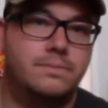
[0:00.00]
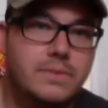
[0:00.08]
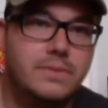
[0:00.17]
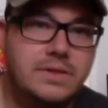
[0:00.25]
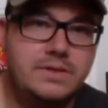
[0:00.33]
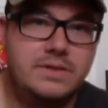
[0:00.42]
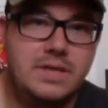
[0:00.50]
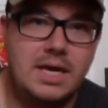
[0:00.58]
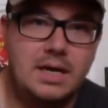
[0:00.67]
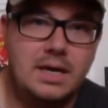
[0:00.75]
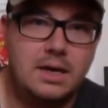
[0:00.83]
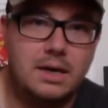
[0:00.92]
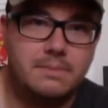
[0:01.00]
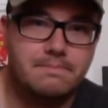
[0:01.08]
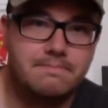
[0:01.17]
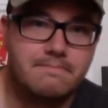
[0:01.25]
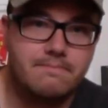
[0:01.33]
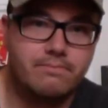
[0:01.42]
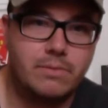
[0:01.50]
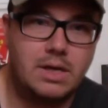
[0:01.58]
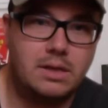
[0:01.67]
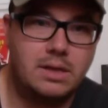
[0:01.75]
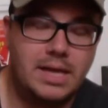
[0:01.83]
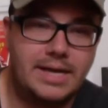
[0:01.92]
This is the
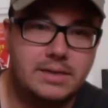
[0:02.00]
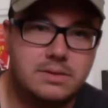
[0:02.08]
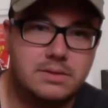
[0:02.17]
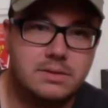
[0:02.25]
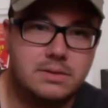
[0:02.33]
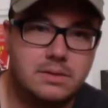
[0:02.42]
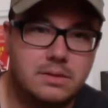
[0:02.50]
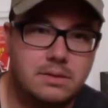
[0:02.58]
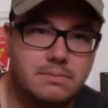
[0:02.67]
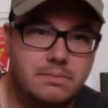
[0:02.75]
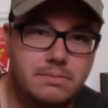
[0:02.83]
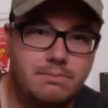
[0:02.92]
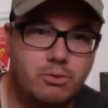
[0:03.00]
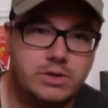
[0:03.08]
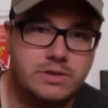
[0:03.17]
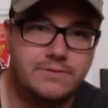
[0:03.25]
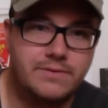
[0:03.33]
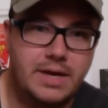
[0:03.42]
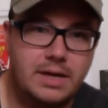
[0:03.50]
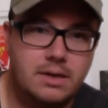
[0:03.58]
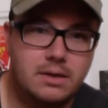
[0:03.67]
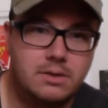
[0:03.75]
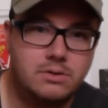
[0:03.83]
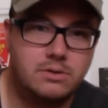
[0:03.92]
latest Boards of
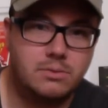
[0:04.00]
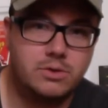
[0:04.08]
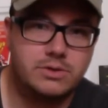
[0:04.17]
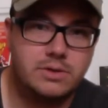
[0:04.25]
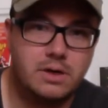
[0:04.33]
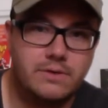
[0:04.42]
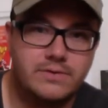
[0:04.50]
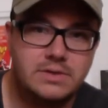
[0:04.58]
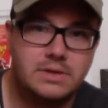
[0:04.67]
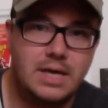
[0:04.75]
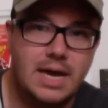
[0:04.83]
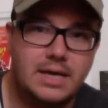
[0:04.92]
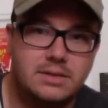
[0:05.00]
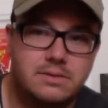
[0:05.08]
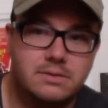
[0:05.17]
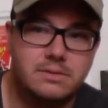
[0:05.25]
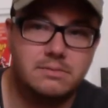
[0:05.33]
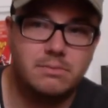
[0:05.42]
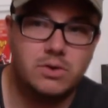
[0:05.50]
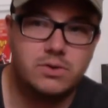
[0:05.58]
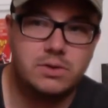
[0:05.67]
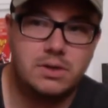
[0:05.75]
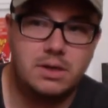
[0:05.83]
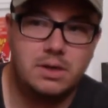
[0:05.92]
Canada, Tomorrow's Harvest. As
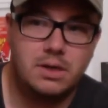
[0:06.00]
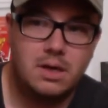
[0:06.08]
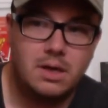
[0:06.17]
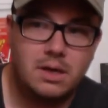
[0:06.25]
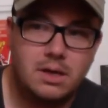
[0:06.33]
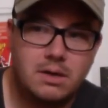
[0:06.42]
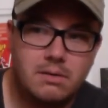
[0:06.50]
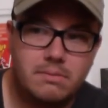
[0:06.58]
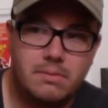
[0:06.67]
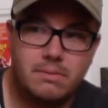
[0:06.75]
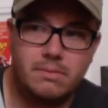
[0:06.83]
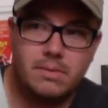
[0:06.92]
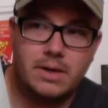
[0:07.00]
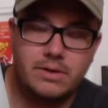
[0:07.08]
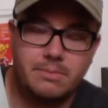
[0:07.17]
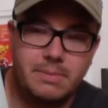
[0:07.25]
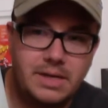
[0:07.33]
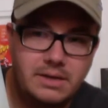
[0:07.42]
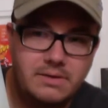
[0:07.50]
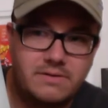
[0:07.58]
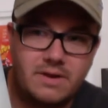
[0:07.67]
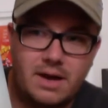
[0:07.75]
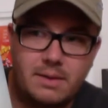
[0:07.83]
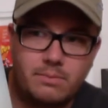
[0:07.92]
mostly in the
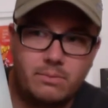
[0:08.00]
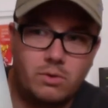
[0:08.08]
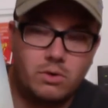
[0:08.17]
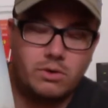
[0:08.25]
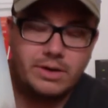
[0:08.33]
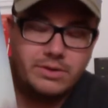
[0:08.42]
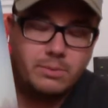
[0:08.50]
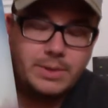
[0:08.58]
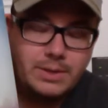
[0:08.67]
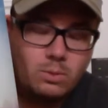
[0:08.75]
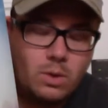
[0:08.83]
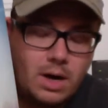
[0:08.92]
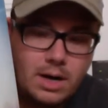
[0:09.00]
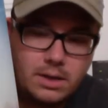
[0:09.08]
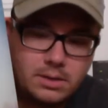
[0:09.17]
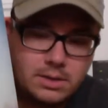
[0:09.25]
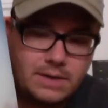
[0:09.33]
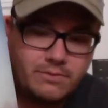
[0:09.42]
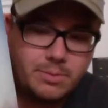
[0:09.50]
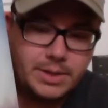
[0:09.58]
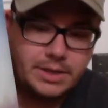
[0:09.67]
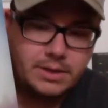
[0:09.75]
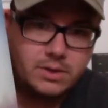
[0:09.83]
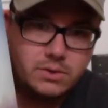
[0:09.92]
meantime, or in the meanwhile,
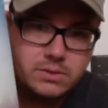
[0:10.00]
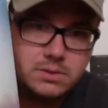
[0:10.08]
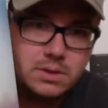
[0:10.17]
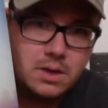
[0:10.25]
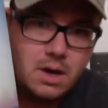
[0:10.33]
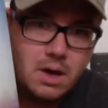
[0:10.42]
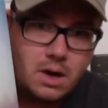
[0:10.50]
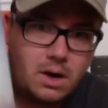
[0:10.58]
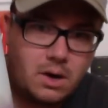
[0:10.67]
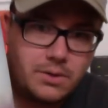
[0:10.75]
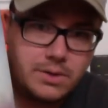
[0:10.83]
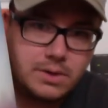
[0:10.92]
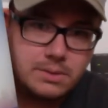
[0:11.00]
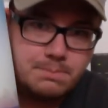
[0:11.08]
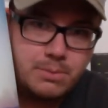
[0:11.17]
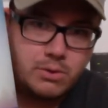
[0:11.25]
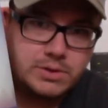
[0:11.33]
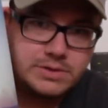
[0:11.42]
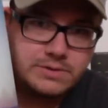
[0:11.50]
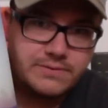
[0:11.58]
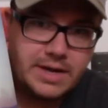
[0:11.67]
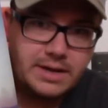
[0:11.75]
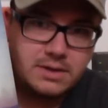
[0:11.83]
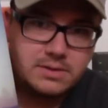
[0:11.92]
everybody knows, all the Boards of
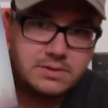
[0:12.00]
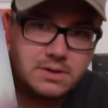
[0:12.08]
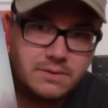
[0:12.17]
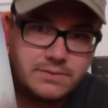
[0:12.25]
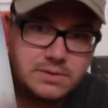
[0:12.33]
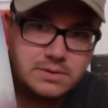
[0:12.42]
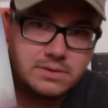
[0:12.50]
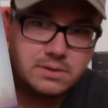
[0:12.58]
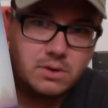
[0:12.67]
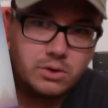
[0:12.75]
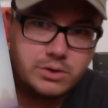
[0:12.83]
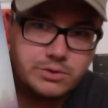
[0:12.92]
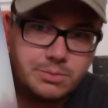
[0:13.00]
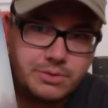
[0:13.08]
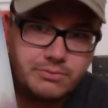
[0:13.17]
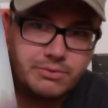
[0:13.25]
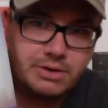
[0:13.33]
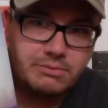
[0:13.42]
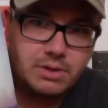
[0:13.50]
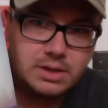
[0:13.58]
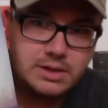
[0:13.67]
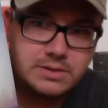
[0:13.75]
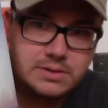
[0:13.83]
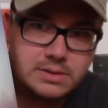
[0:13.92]
Canada stuff is going to be
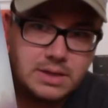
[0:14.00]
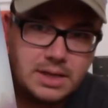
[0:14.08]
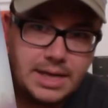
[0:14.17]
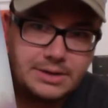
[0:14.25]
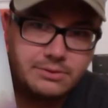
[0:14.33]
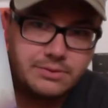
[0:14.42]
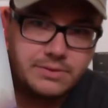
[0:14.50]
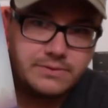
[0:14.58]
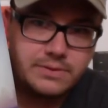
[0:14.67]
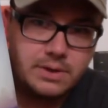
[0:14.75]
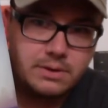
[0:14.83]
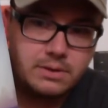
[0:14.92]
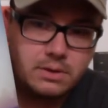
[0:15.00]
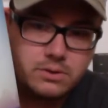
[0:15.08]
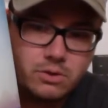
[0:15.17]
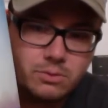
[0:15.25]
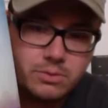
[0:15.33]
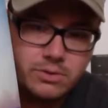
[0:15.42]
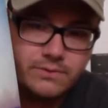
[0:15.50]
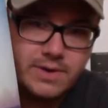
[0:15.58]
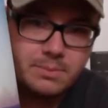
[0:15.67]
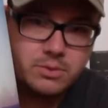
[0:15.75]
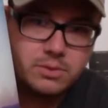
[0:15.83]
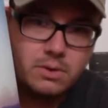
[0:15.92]
re-released later this year in October,
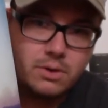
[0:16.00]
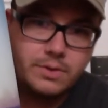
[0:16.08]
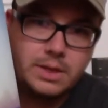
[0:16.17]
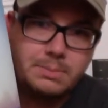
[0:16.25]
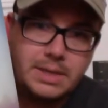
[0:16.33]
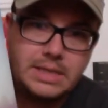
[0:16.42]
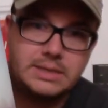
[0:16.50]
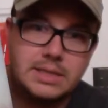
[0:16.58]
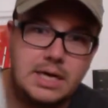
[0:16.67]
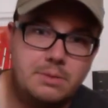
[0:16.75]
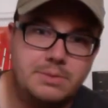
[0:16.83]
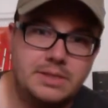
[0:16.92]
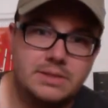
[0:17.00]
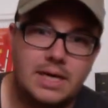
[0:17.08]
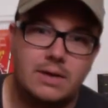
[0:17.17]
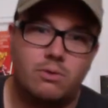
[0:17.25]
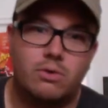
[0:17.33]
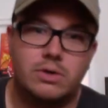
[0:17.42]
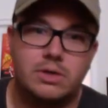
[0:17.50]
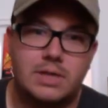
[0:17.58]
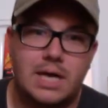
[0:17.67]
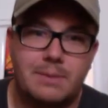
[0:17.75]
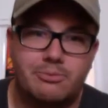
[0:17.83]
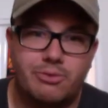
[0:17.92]
November, all the EPs and LPs. I
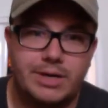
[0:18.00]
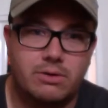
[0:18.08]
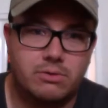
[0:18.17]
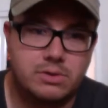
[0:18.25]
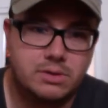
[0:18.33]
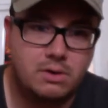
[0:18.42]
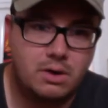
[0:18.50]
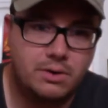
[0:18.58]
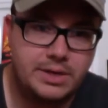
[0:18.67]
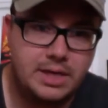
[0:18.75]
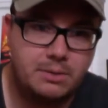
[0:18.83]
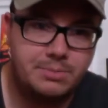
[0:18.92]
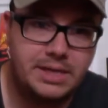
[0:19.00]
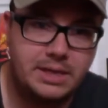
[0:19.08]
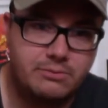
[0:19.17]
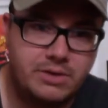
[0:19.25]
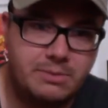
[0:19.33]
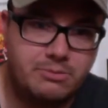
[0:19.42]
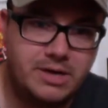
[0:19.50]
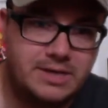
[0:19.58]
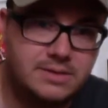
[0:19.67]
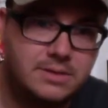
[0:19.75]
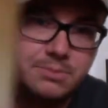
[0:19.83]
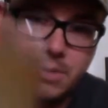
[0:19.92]
pre-ordered all the LP
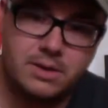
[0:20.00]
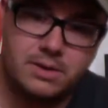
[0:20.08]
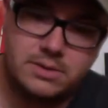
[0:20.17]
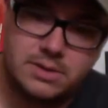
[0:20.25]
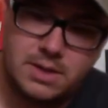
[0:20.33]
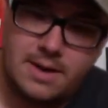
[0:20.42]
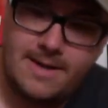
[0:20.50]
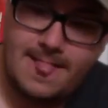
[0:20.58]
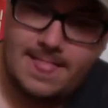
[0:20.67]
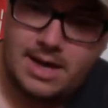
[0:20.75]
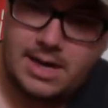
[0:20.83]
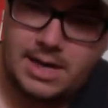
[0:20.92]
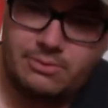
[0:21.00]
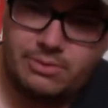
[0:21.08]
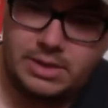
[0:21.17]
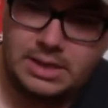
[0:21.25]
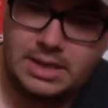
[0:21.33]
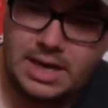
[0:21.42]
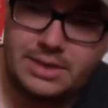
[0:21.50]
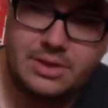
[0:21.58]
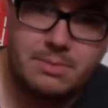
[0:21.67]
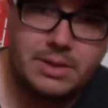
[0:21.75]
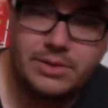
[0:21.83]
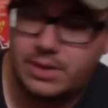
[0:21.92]
represses because I really like
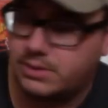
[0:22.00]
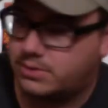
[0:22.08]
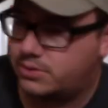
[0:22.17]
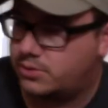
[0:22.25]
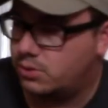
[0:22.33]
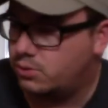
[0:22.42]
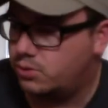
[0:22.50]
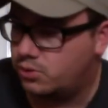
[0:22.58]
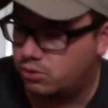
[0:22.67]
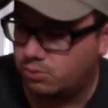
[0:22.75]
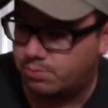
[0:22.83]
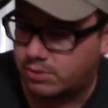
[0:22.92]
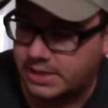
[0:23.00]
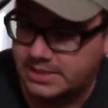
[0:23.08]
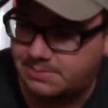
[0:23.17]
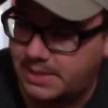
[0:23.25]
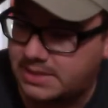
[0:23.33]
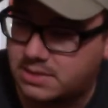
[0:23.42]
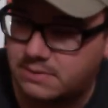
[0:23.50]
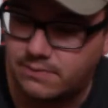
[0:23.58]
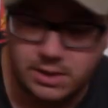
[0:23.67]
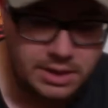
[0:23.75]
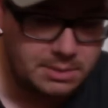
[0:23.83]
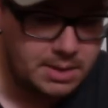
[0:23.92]
them, and they're so super expensive
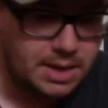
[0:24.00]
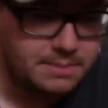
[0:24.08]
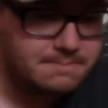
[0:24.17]
on eBay.